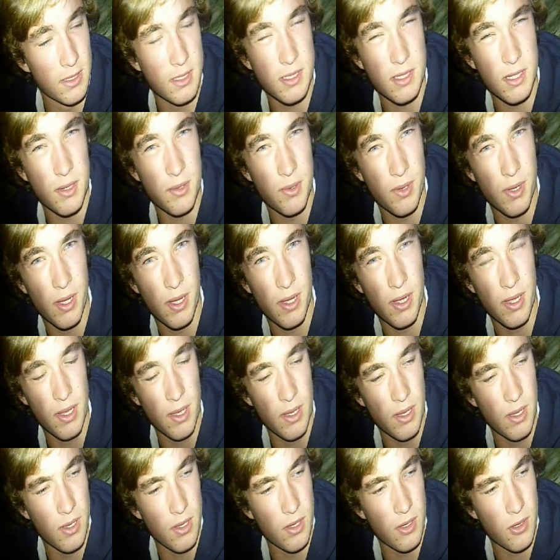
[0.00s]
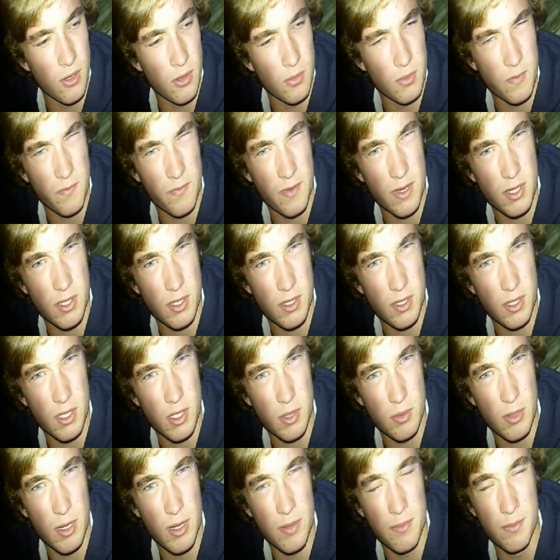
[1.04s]
So fishing a
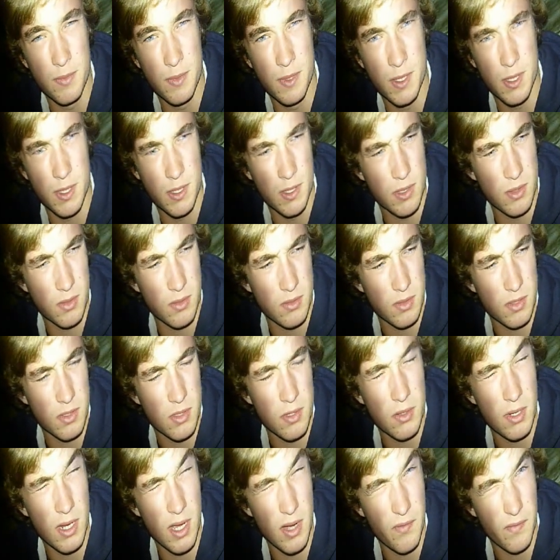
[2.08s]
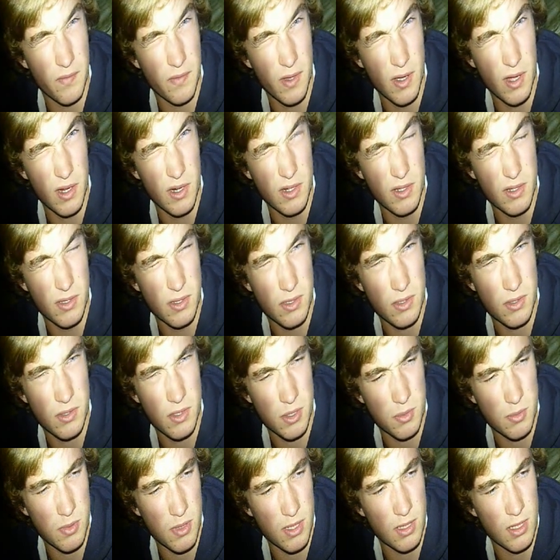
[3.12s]
swim 2 down from the island,
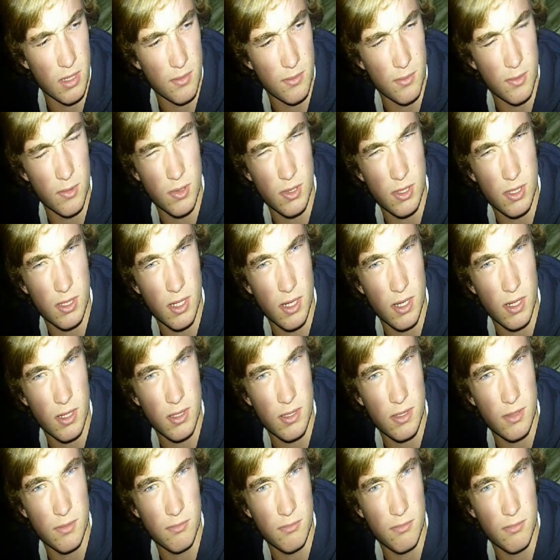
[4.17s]
just where deep water starts,